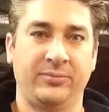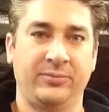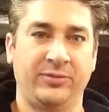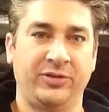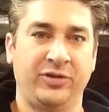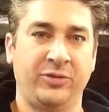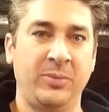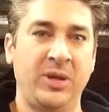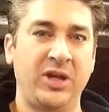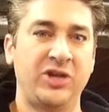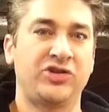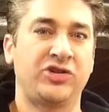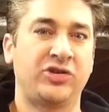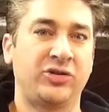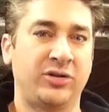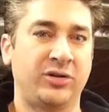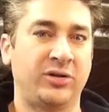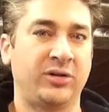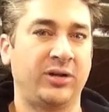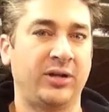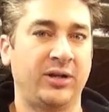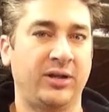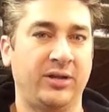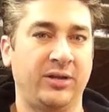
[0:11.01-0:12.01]
make
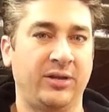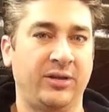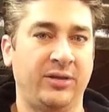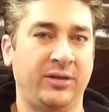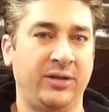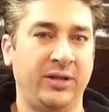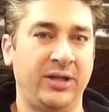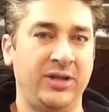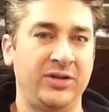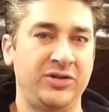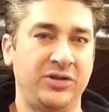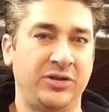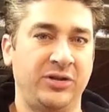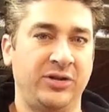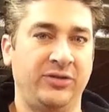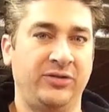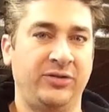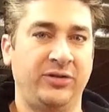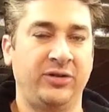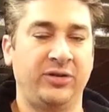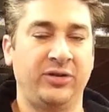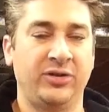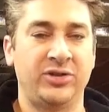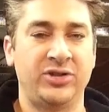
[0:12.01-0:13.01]
sure the engine is in
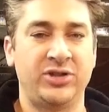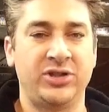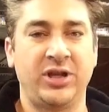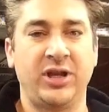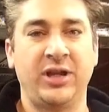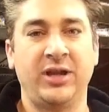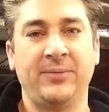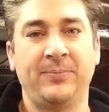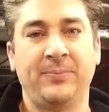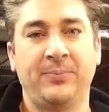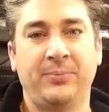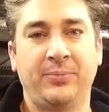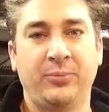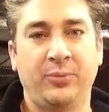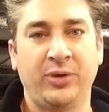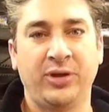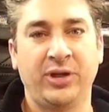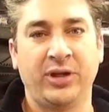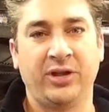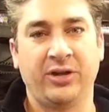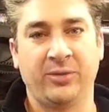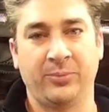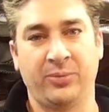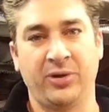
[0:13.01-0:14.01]
good shape, we did
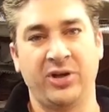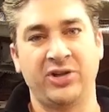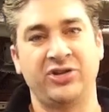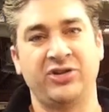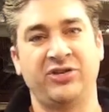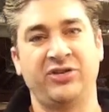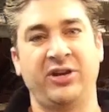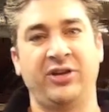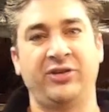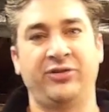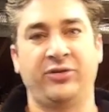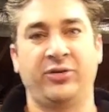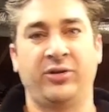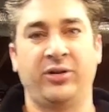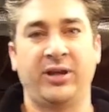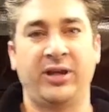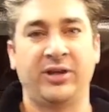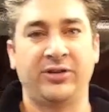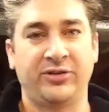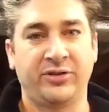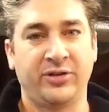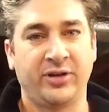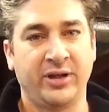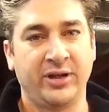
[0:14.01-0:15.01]
a compression test on it
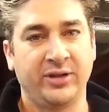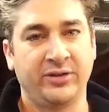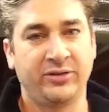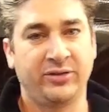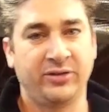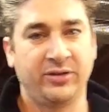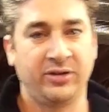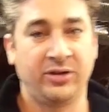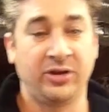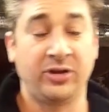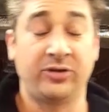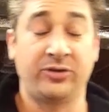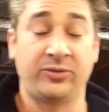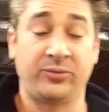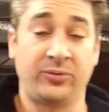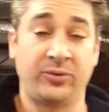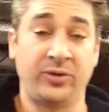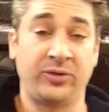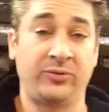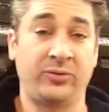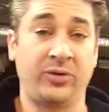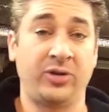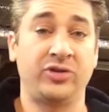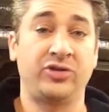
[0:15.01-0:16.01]
last night. It
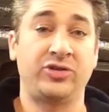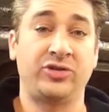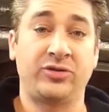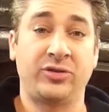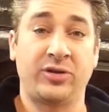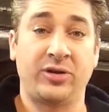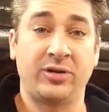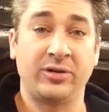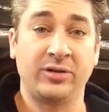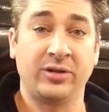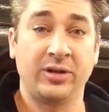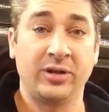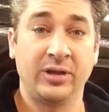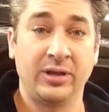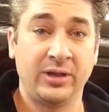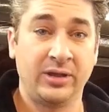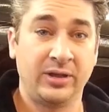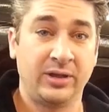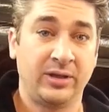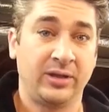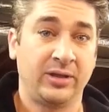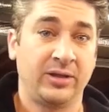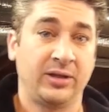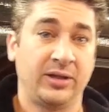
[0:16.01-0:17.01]
runs strong.
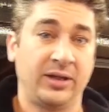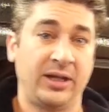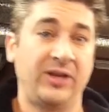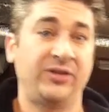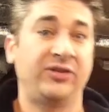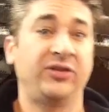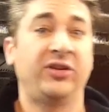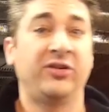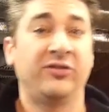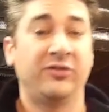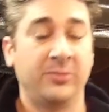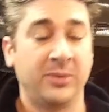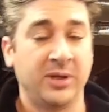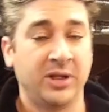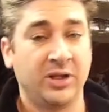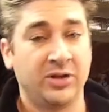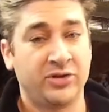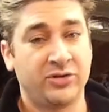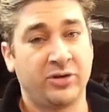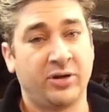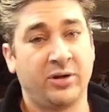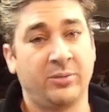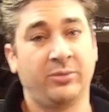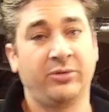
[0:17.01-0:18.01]
It hasn't given me any
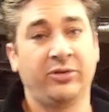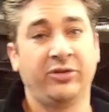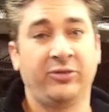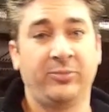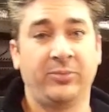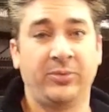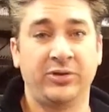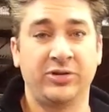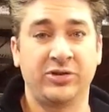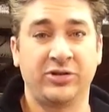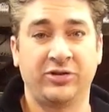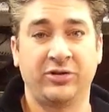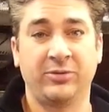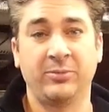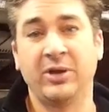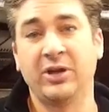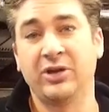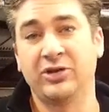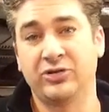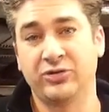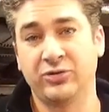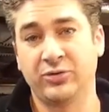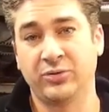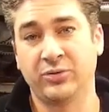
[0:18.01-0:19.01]
troubles, but just to make
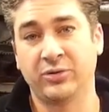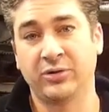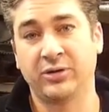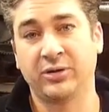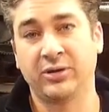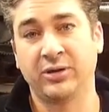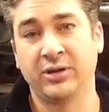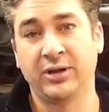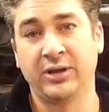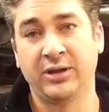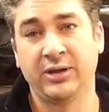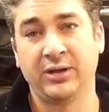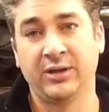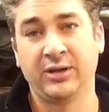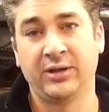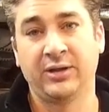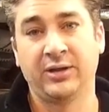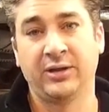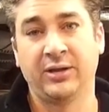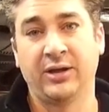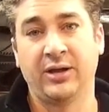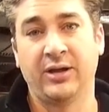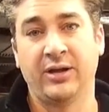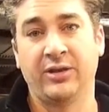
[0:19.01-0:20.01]
sure,
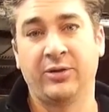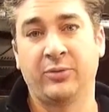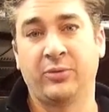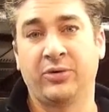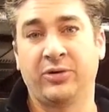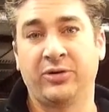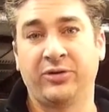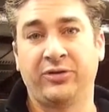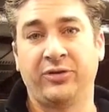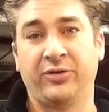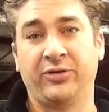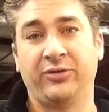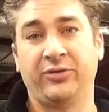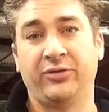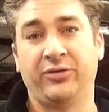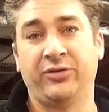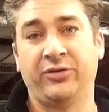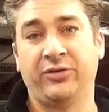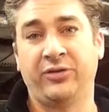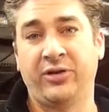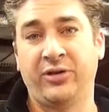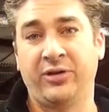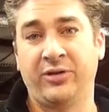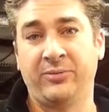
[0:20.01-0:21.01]
there was
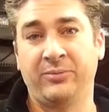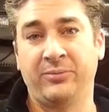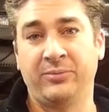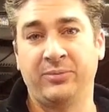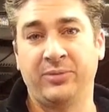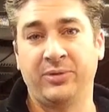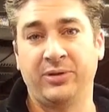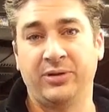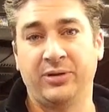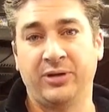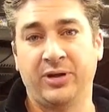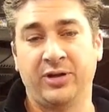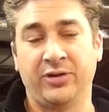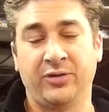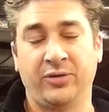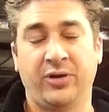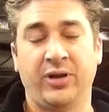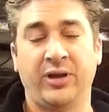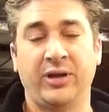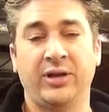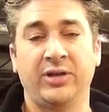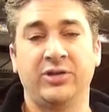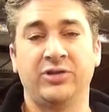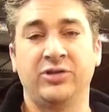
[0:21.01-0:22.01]
some underlying
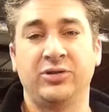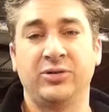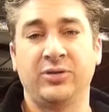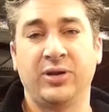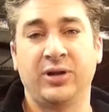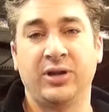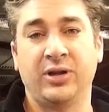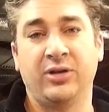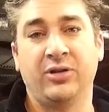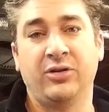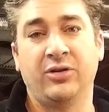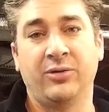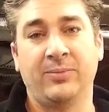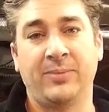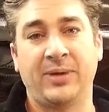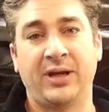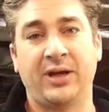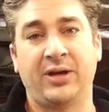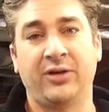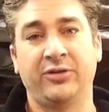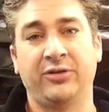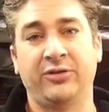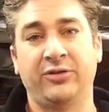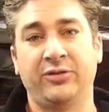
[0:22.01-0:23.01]
issue I didn't know
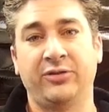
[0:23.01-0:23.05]
about.